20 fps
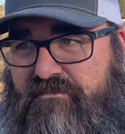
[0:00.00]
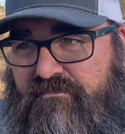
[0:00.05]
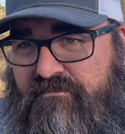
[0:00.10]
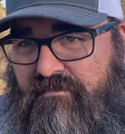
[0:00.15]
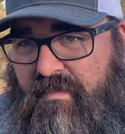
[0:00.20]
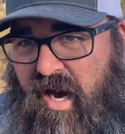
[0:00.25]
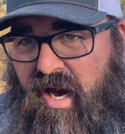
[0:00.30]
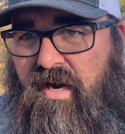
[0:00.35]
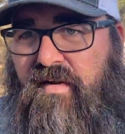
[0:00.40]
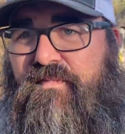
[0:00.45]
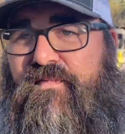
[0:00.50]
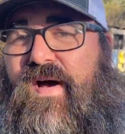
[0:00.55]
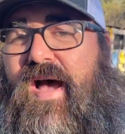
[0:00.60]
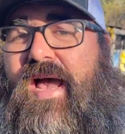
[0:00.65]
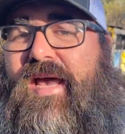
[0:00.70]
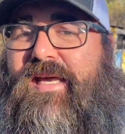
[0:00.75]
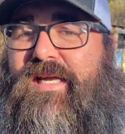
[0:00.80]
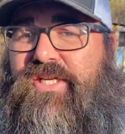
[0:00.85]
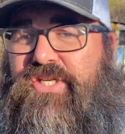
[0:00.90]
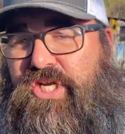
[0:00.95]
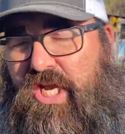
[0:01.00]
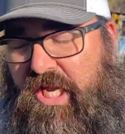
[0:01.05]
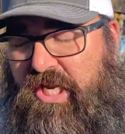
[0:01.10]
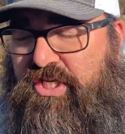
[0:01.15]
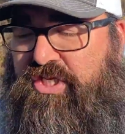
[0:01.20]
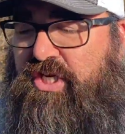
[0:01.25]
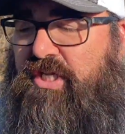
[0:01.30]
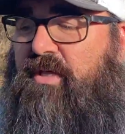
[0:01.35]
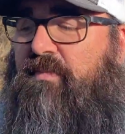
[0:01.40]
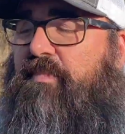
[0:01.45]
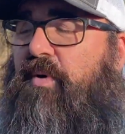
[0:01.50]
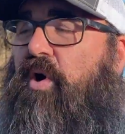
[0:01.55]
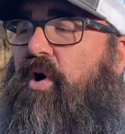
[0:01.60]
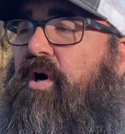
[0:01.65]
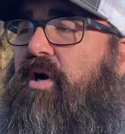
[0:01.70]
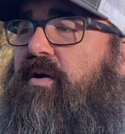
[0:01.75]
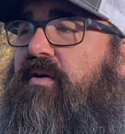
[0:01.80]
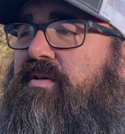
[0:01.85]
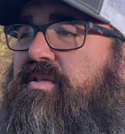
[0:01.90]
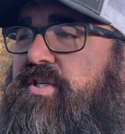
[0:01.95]
modifying and changing the
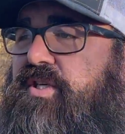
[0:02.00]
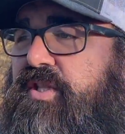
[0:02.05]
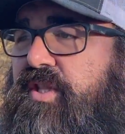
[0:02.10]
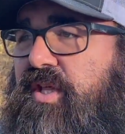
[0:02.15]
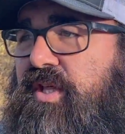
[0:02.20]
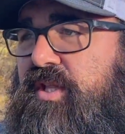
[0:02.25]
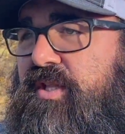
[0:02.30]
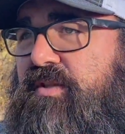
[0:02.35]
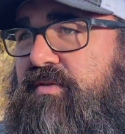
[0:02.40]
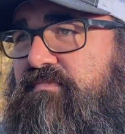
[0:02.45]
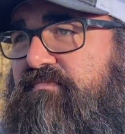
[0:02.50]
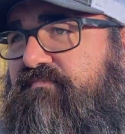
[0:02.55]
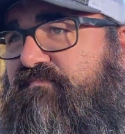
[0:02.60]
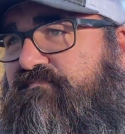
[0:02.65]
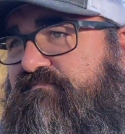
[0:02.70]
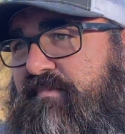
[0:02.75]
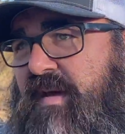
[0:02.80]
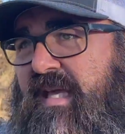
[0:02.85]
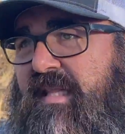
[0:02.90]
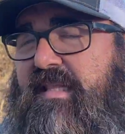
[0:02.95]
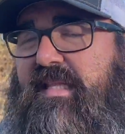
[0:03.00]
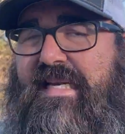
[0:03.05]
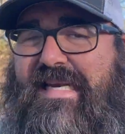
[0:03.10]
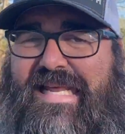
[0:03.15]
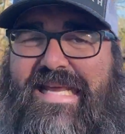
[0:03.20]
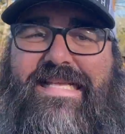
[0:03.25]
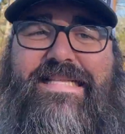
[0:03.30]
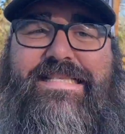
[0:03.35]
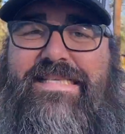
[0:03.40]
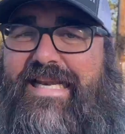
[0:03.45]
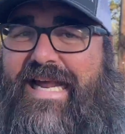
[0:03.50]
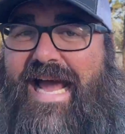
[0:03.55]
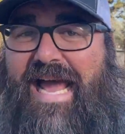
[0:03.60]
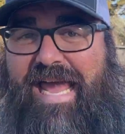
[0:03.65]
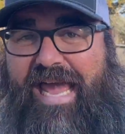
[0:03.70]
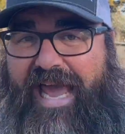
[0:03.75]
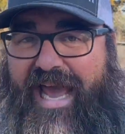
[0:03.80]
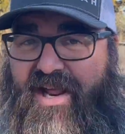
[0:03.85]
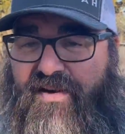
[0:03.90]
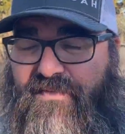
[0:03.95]
barn to meet the needs that I had